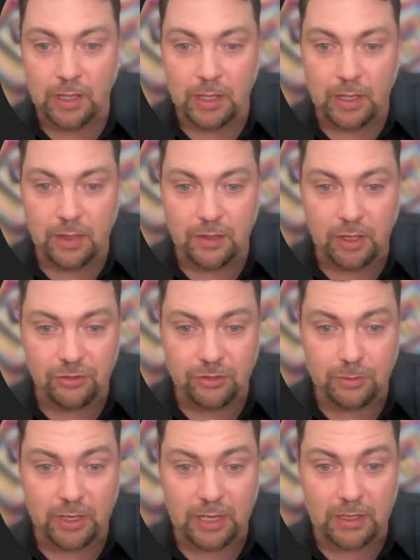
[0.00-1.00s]
The
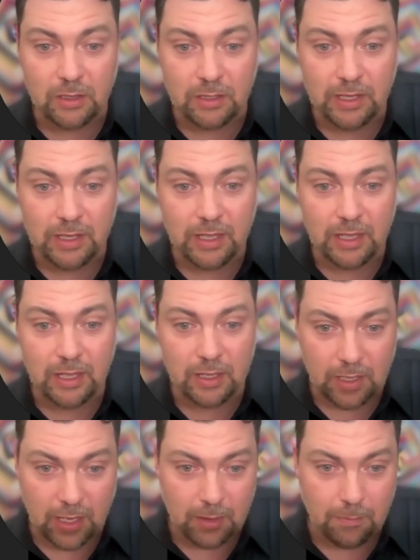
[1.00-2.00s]
customer can click
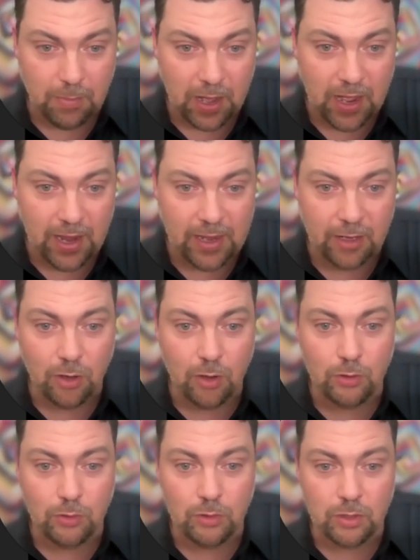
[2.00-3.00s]
and buy and
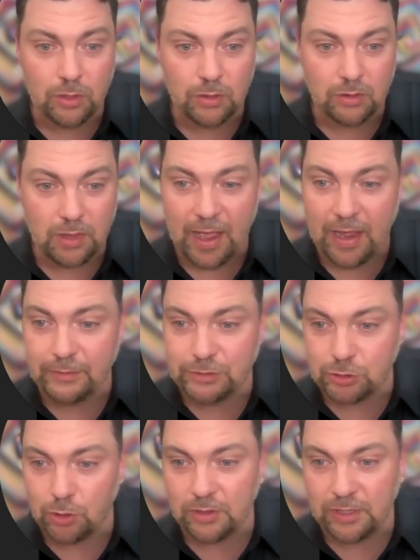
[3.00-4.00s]
go live
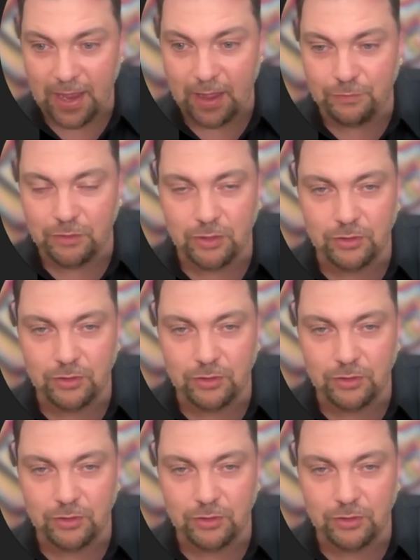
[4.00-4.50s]
shortly after.